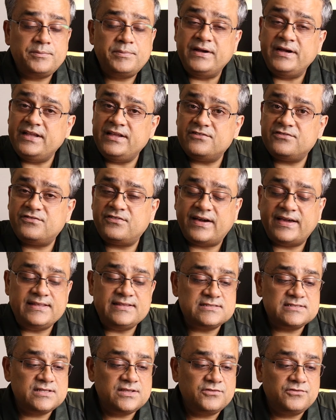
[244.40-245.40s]
PDF
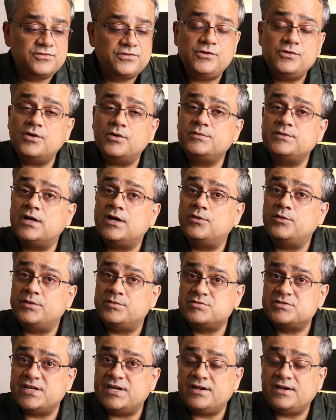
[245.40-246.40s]
files, few of the
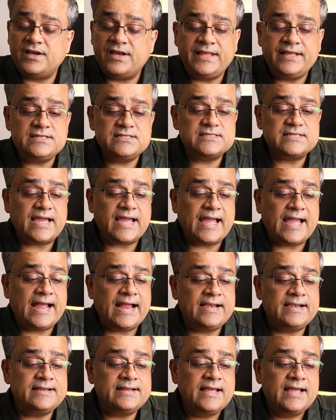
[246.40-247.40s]
website links,
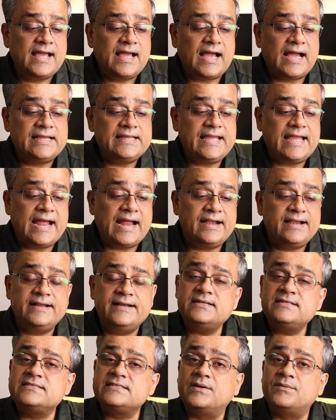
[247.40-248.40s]
and I
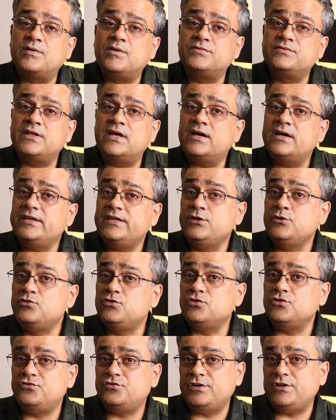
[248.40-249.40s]
added some of the
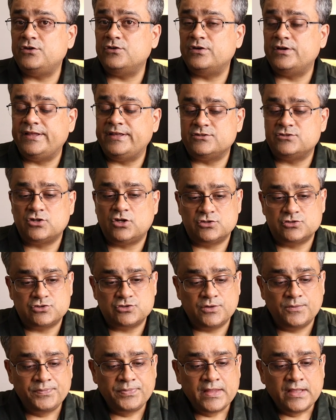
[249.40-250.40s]
YouTube video links
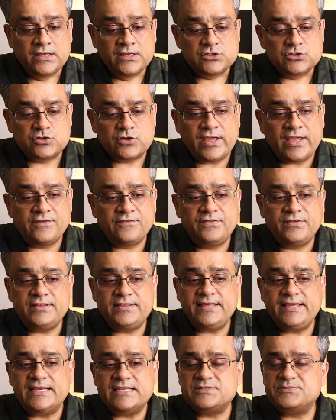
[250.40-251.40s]
also. So
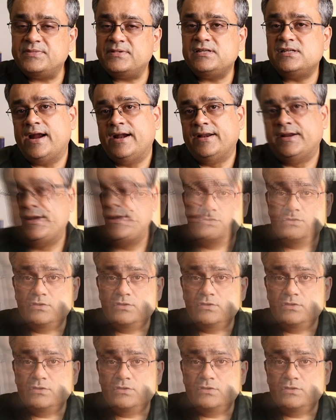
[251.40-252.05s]
everything has been added.